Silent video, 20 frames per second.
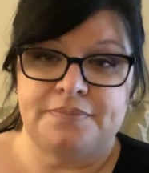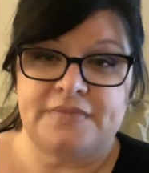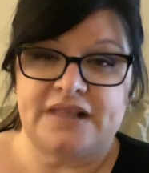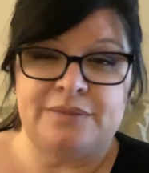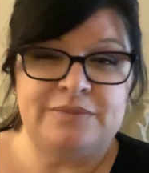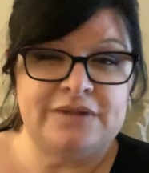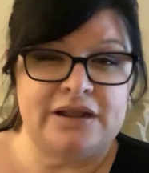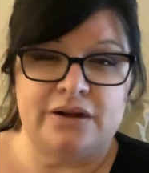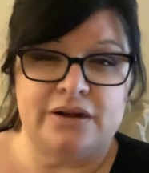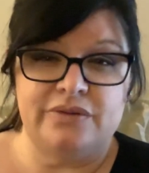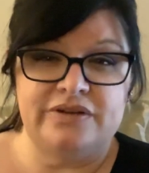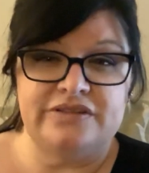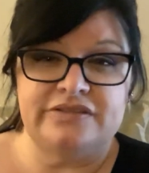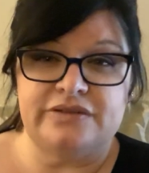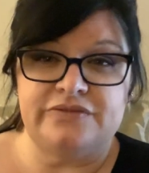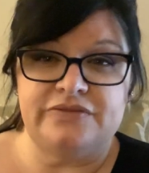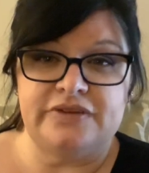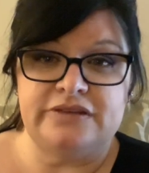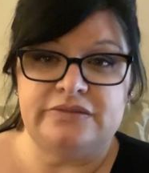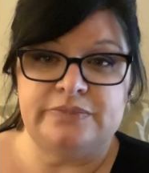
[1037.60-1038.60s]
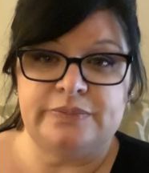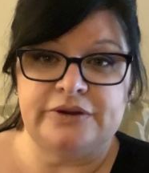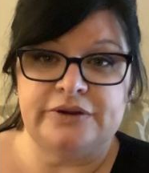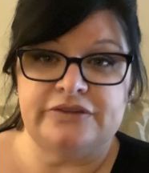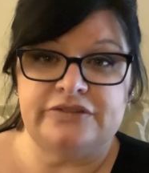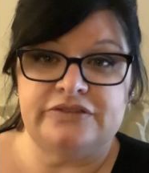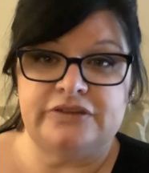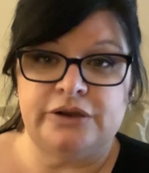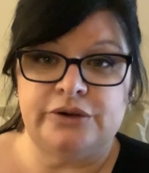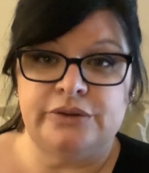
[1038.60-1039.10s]
not always on
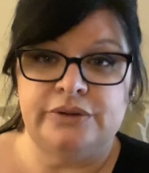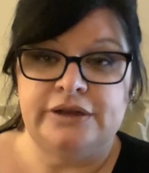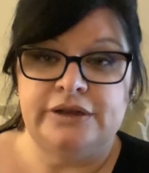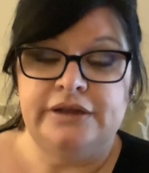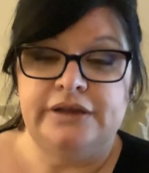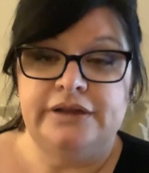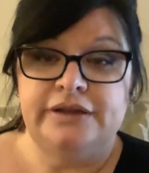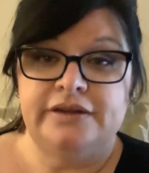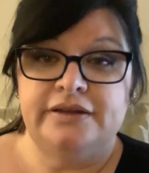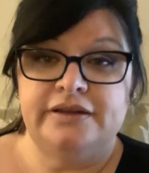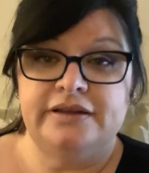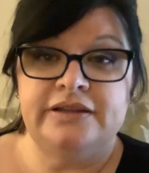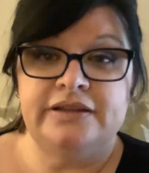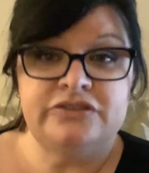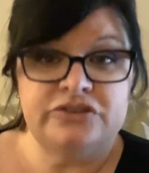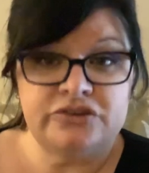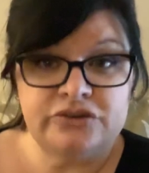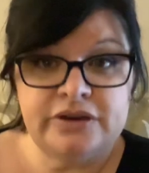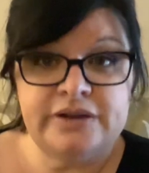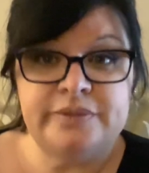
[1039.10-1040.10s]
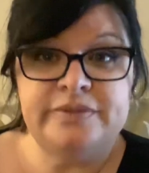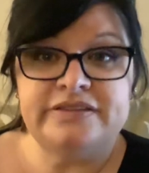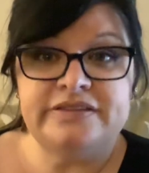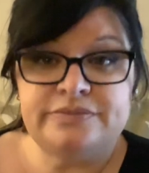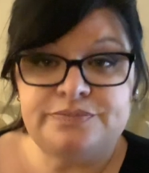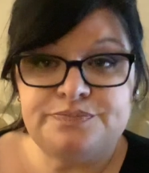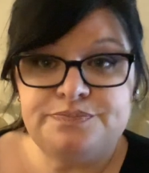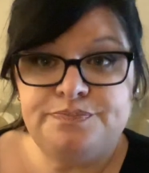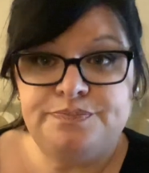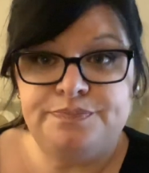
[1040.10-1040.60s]
Facebook. So Instagram is
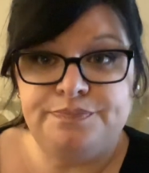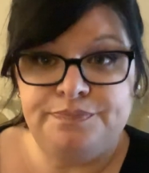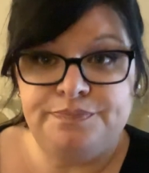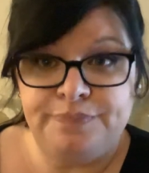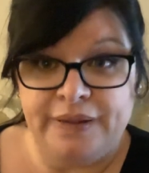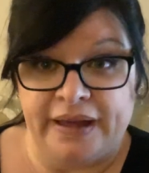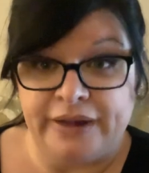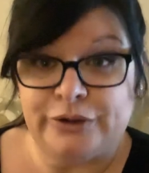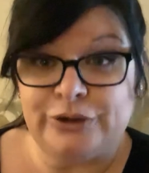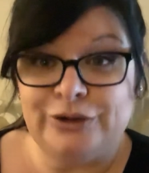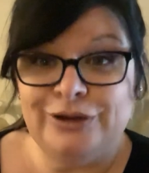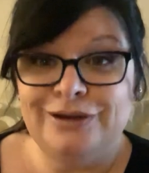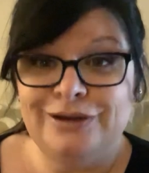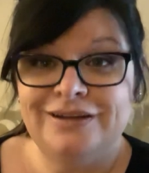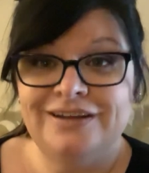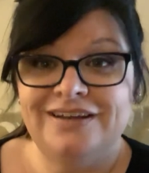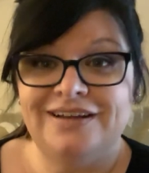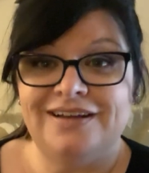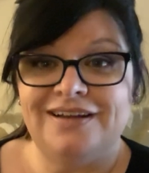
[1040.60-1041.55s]
better.